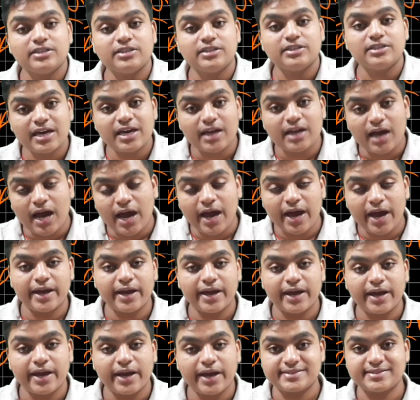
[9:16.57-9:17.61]
there
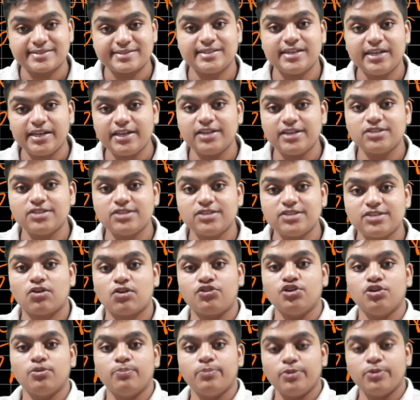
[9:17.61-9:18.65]
are a series
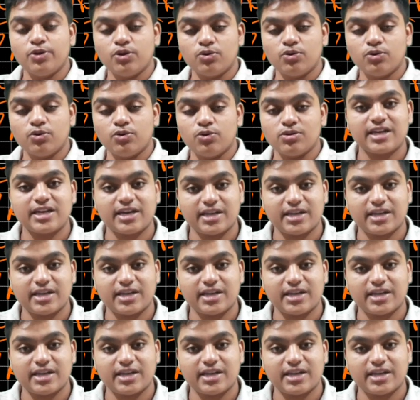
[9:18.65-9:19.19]
of tubules,